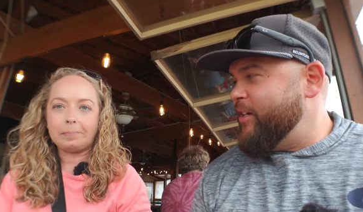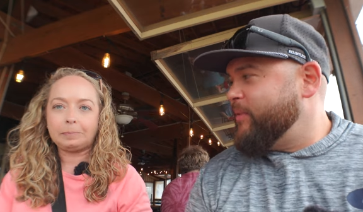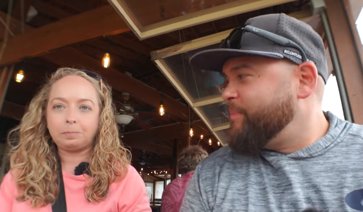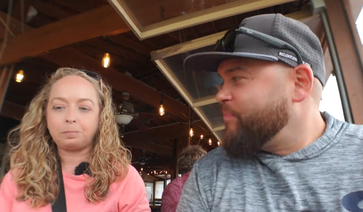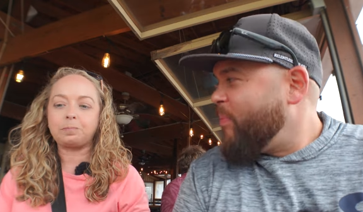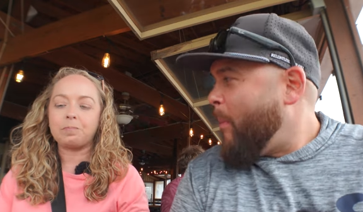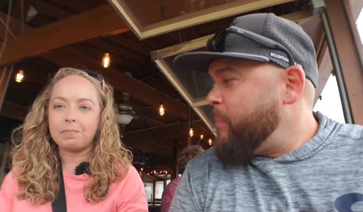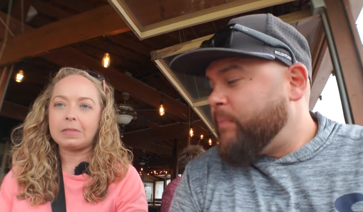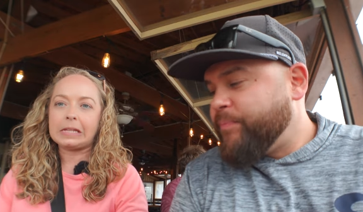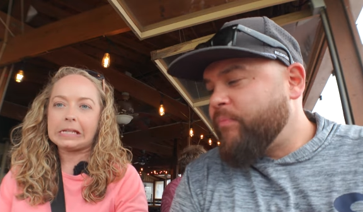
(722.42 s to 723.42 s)
Speaker 1: there.
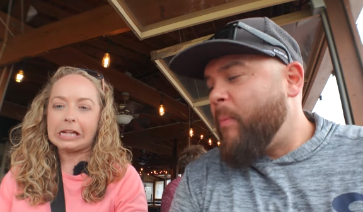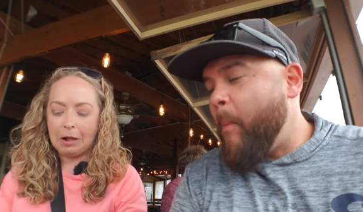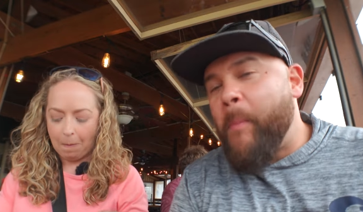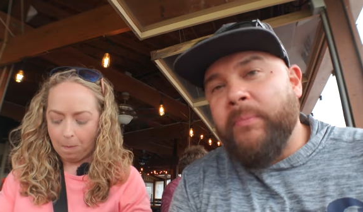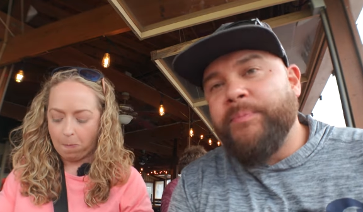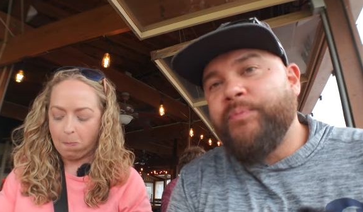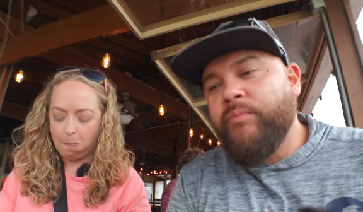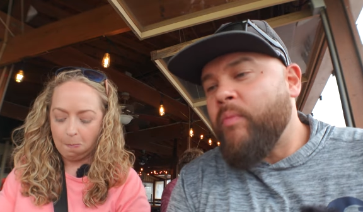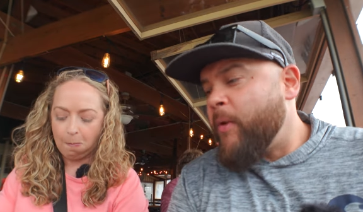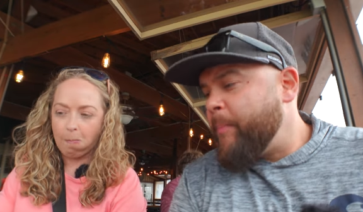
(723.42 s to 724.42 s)
Mm-hmm.
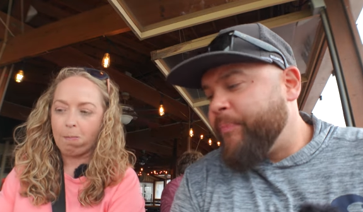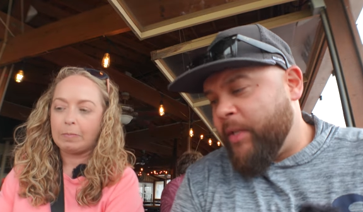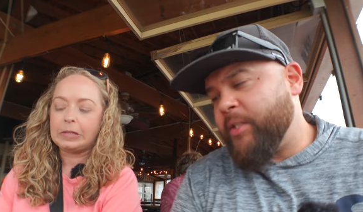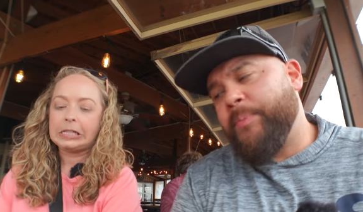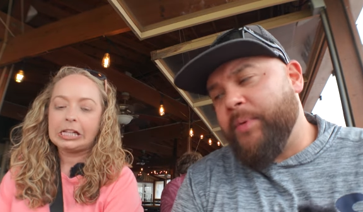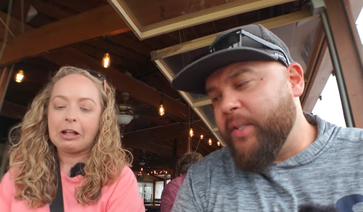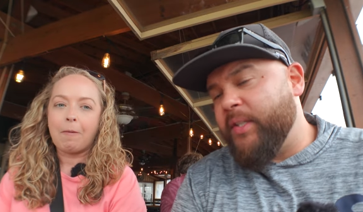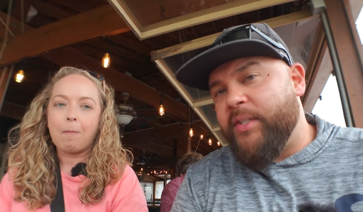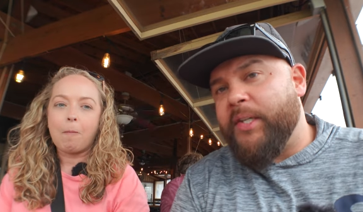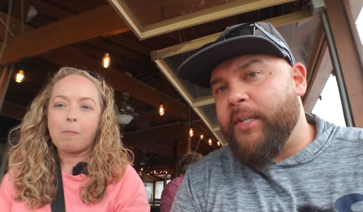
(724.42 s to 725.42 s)
That's pretty good
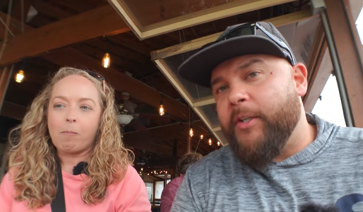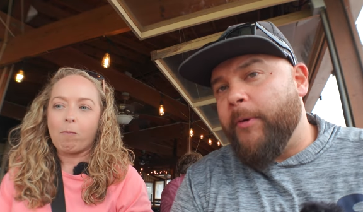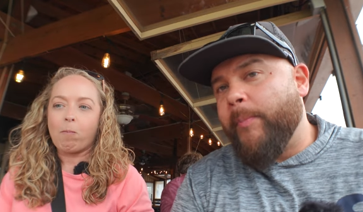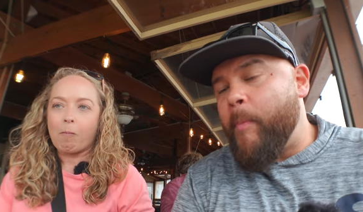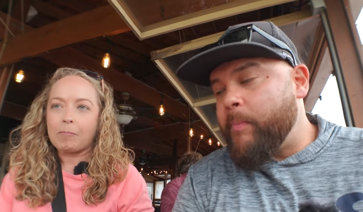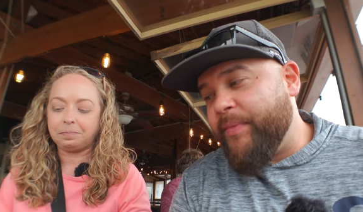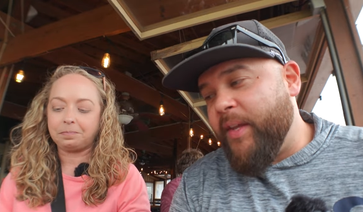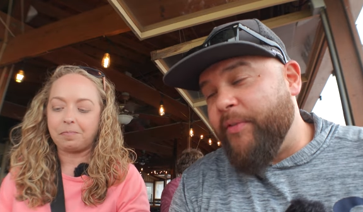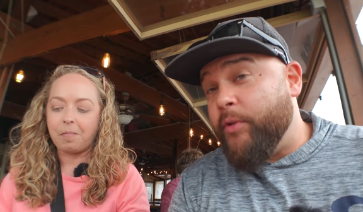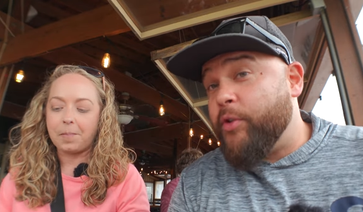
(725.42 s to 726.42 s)
taco. If
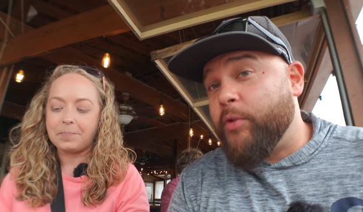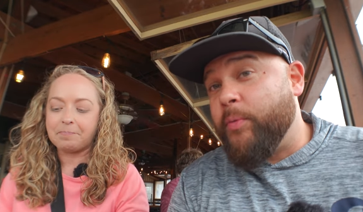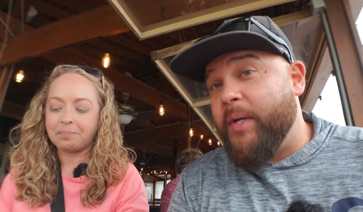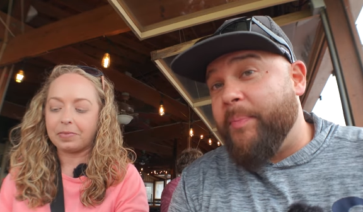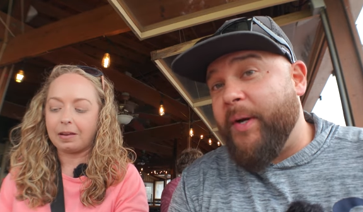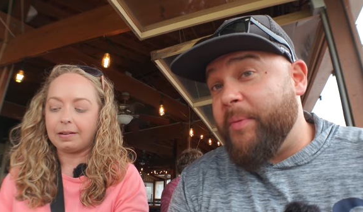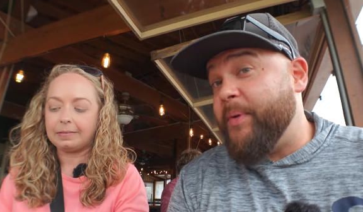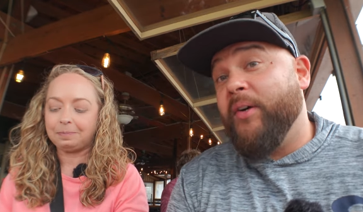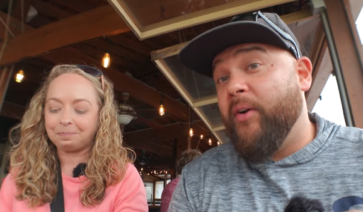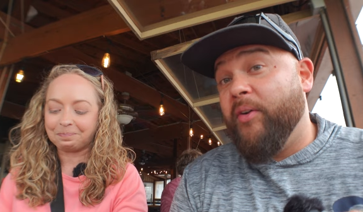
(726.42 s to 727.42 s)
it was shrimp, I'd be
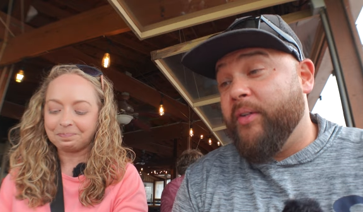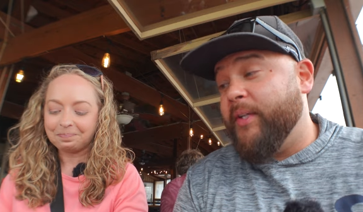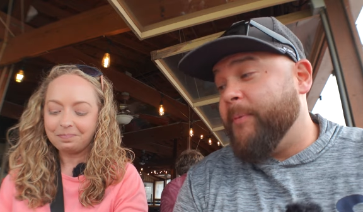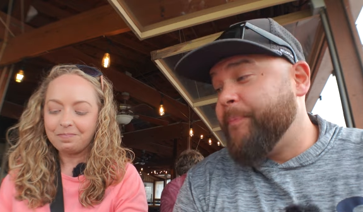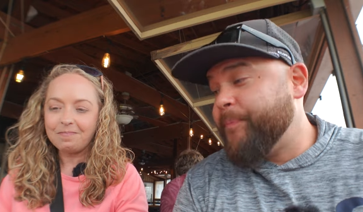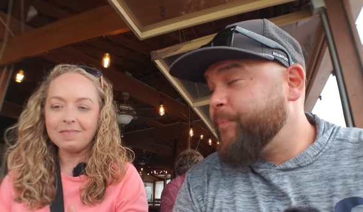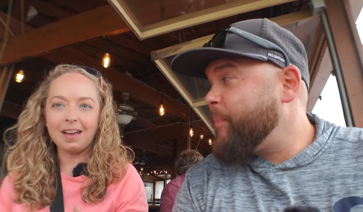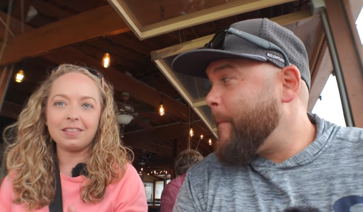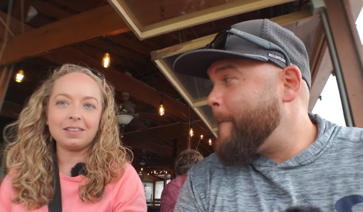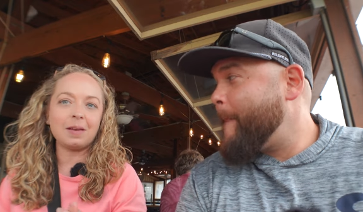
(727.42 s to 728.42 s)
all in.
Speaker 2: I
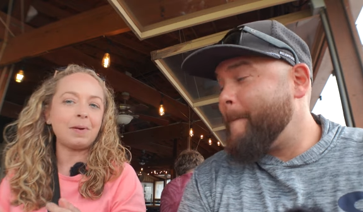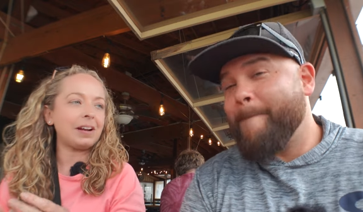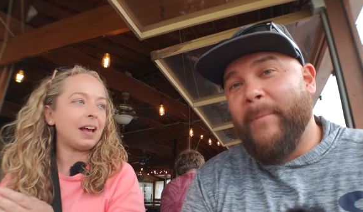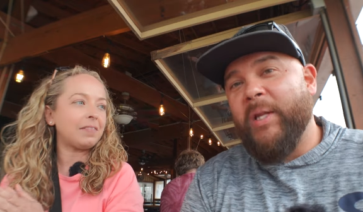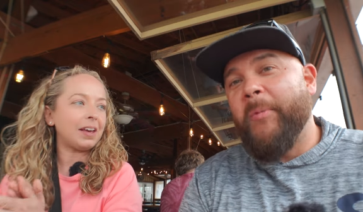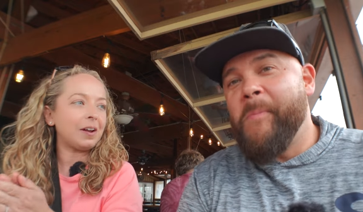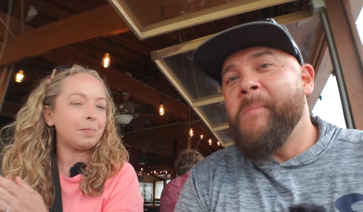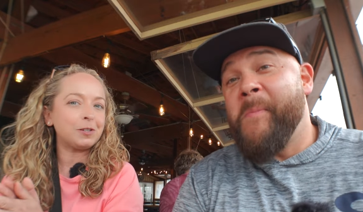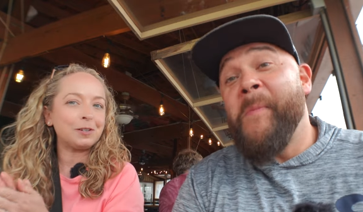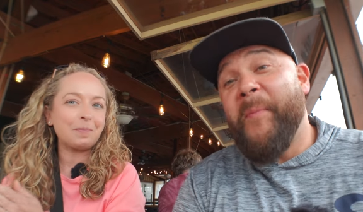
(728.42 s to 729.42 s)
think they might have that
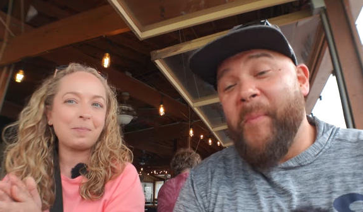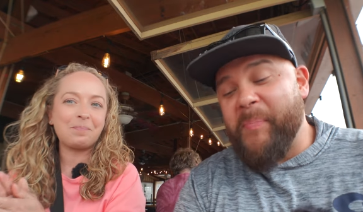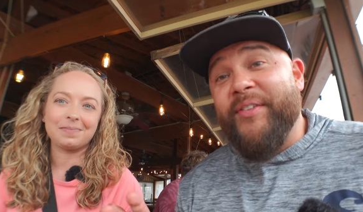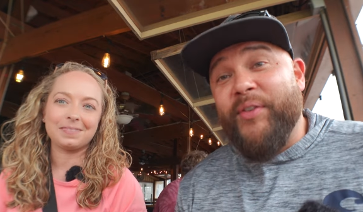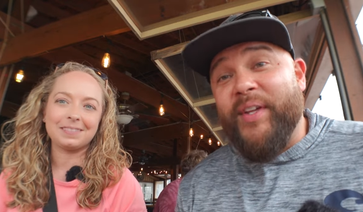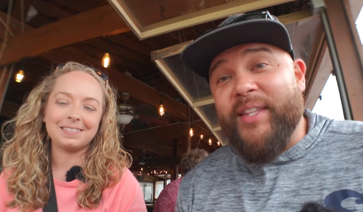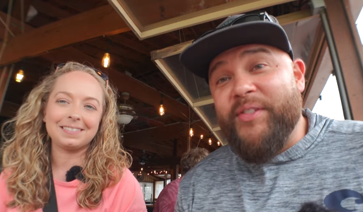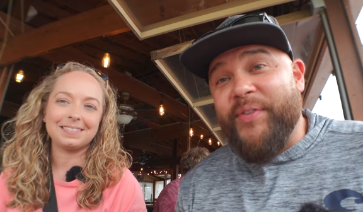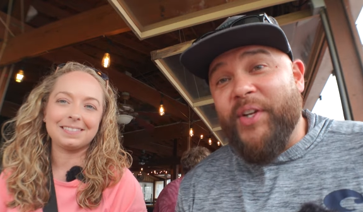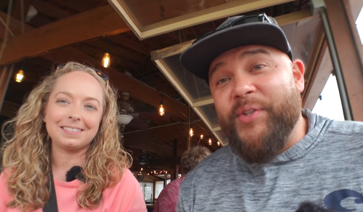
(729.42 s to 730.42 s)
option.
Speaker 1: If you like this
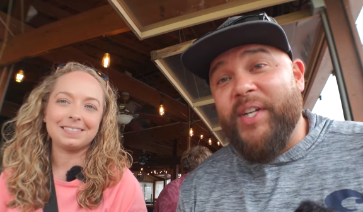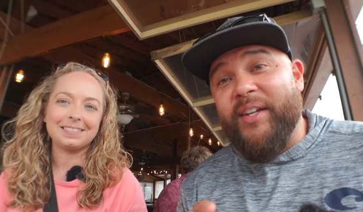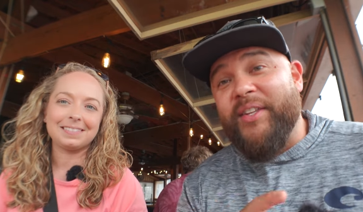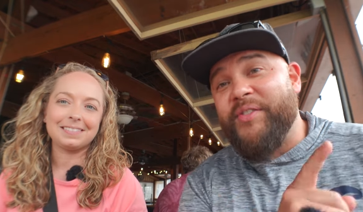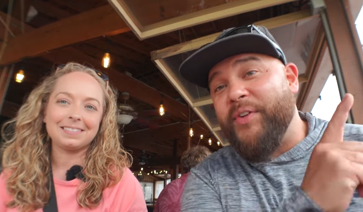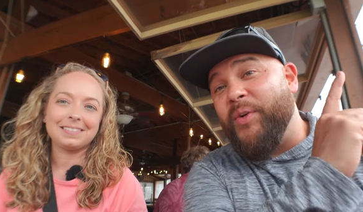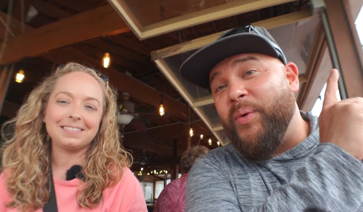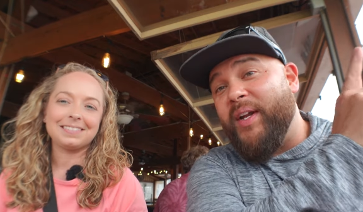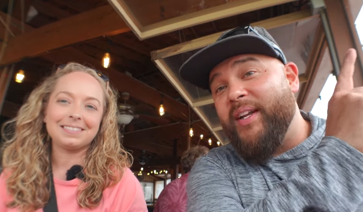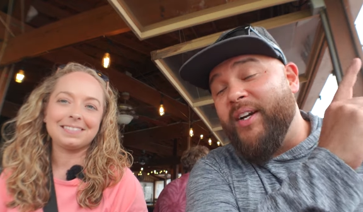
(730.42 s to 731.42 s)
video, check out this video
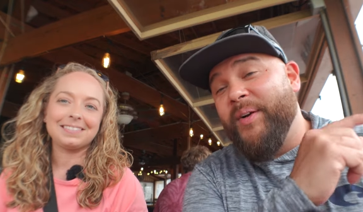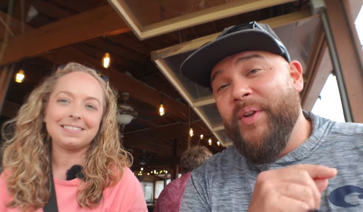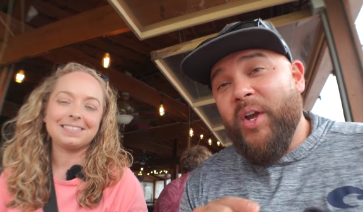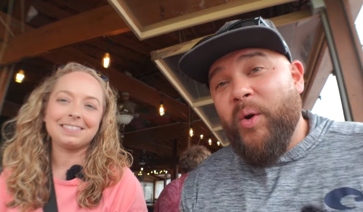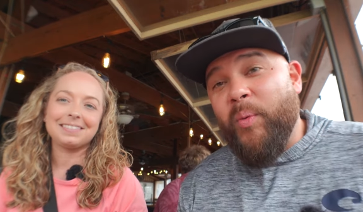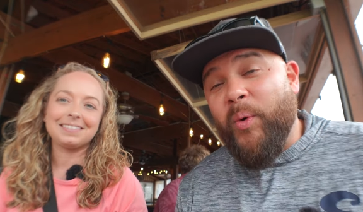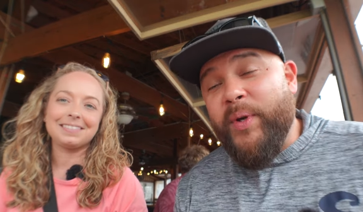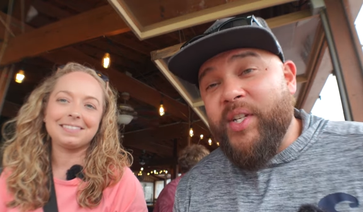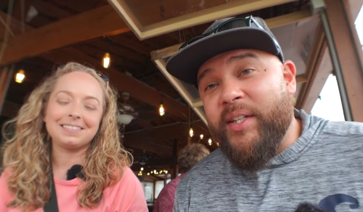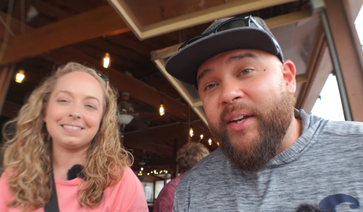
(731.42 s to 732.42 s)
right here where we
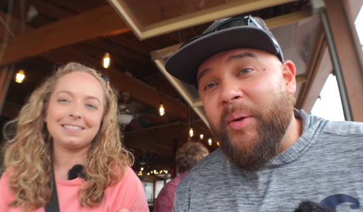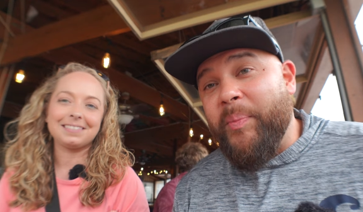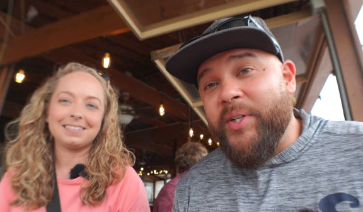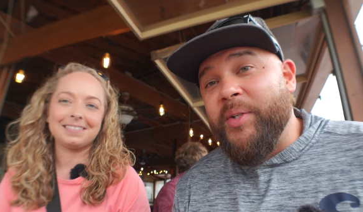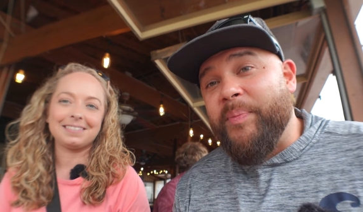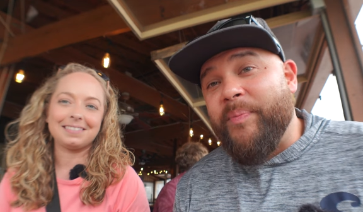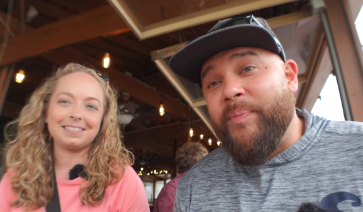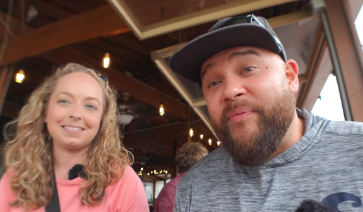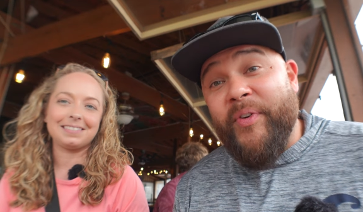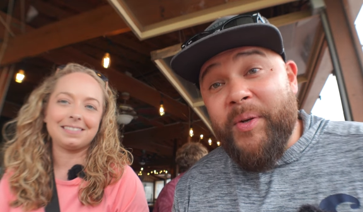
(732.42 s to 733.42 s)
checked out a bunch of
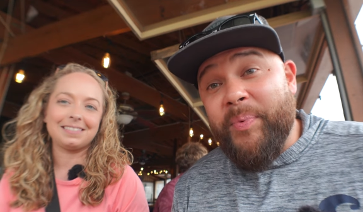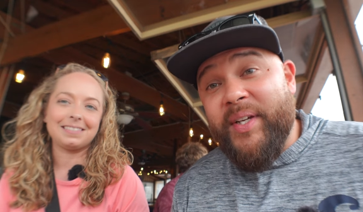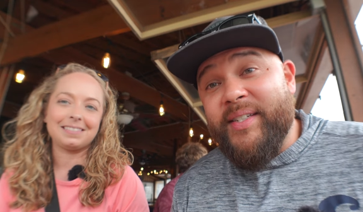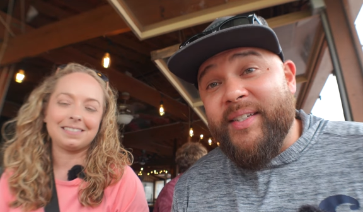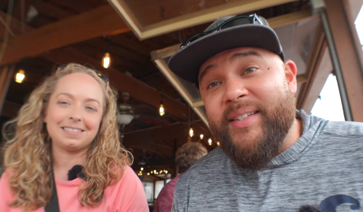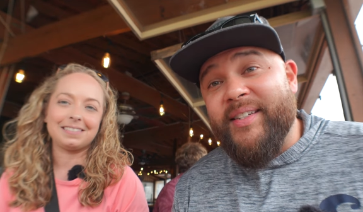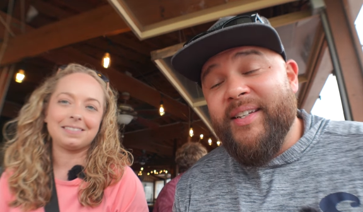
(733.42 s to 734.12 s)
fun places